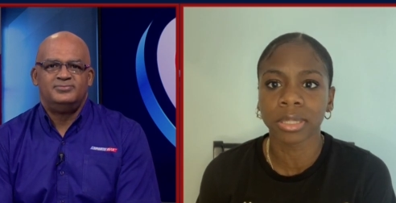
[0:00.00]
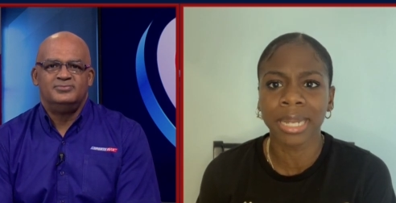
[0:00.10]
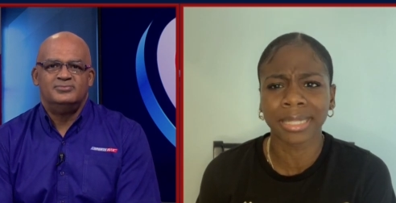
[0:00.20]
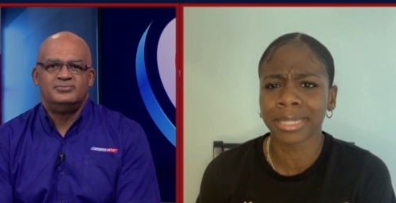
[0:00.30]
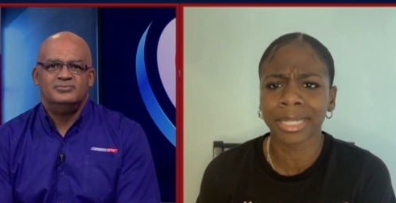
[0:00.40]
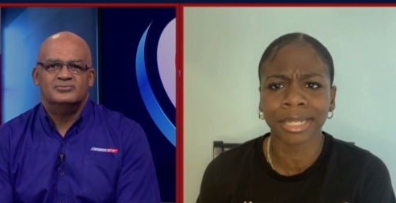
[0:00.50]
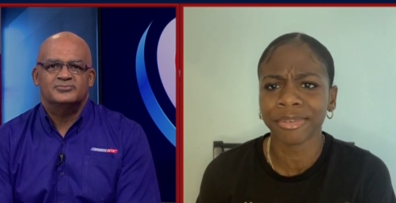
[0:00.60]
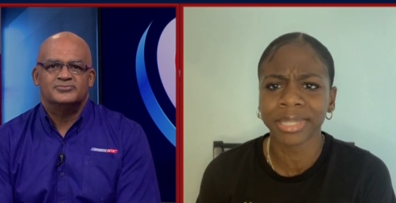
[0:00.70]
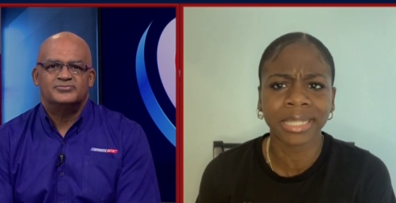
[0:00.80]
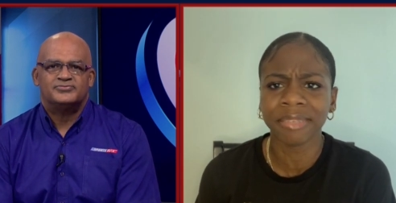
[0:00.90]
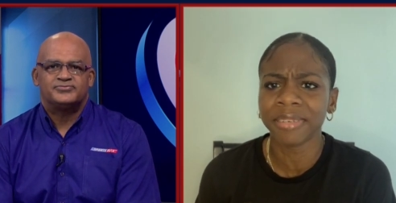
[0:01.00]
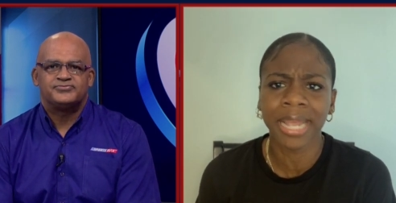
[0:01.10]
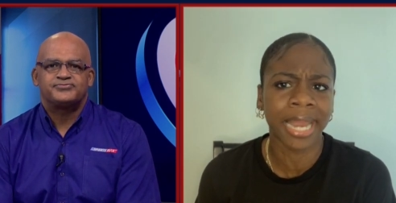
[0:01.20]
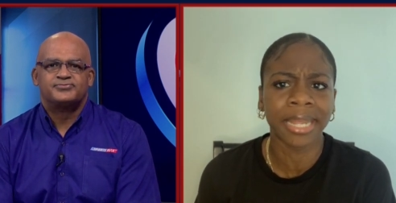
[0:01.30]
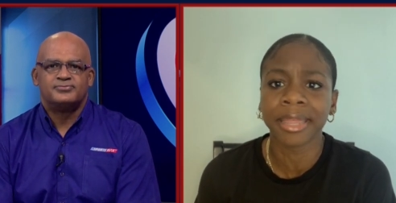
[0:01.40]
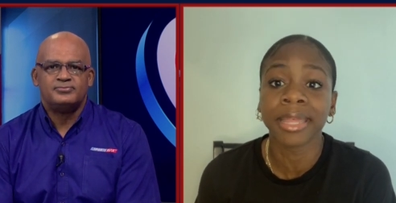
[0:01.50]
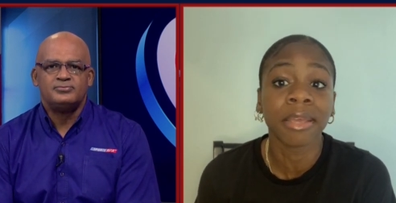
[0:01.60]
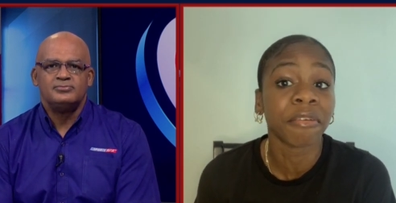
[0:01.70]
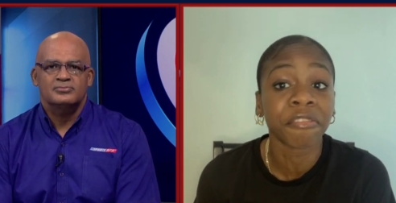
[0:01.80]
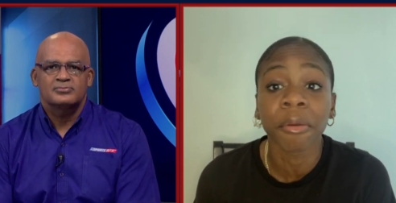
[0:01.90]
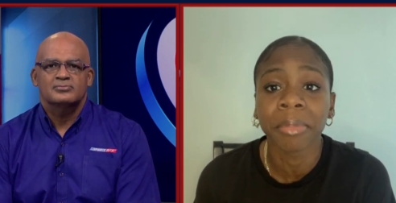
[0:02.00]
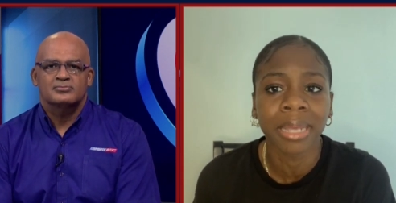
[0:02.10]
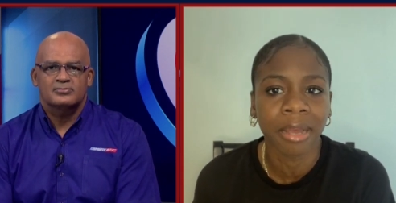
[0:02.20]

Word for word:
Speaker 1: necessarily receiving anything from being